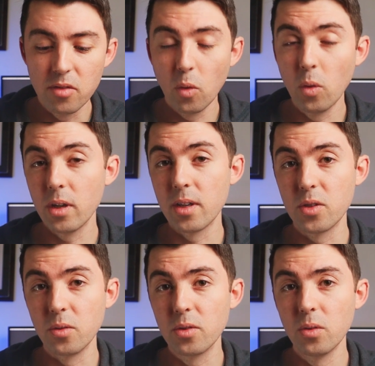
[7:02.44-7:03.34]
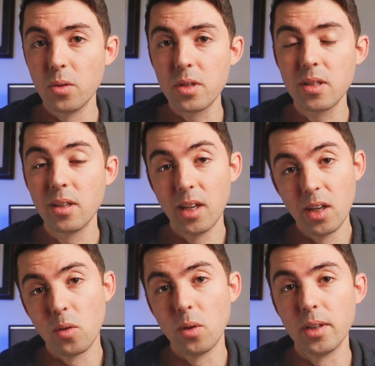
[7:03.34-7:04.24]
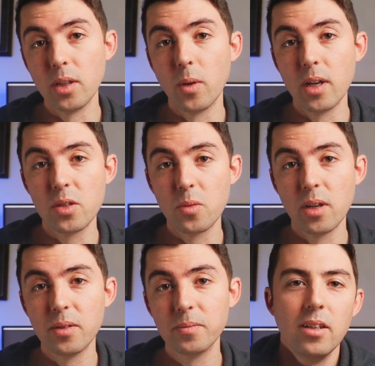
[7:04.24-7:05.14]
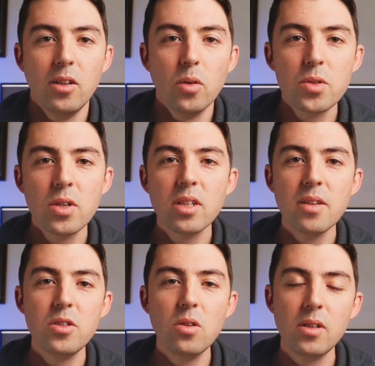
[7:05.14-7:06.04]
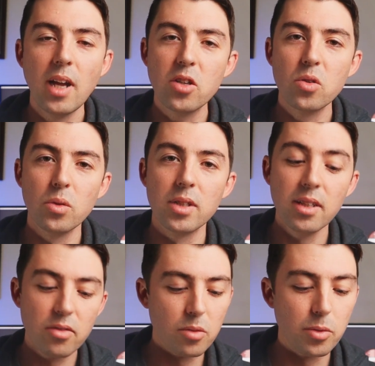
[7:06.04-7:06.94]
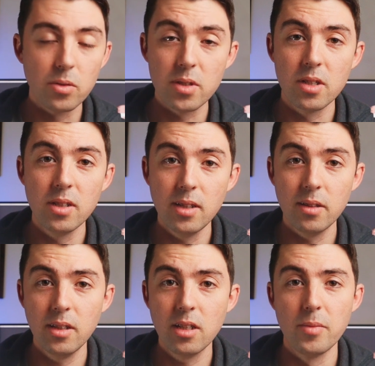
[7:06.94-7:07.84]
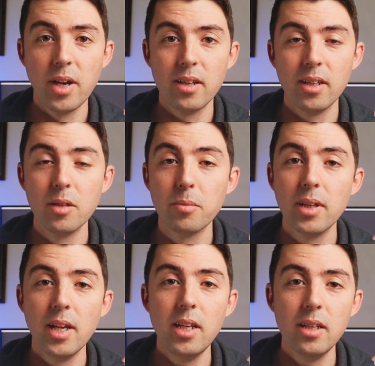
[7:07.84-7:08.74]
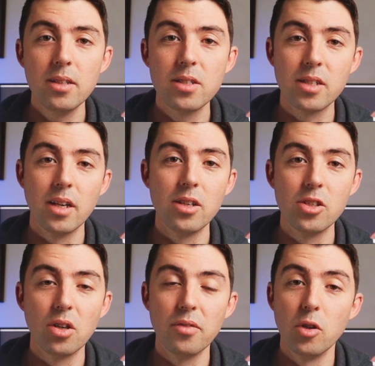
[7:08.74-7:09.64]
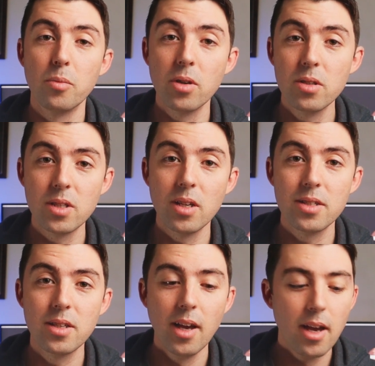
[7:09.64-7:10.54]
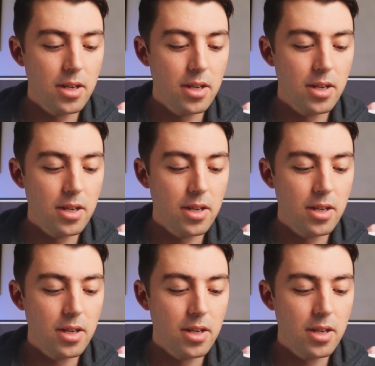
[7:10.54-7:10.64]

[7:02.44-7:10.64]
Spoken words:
that you've organised your thoughts in a quality way as well. It also gives you natural deliverables that you need to think about in the planning stage of your process.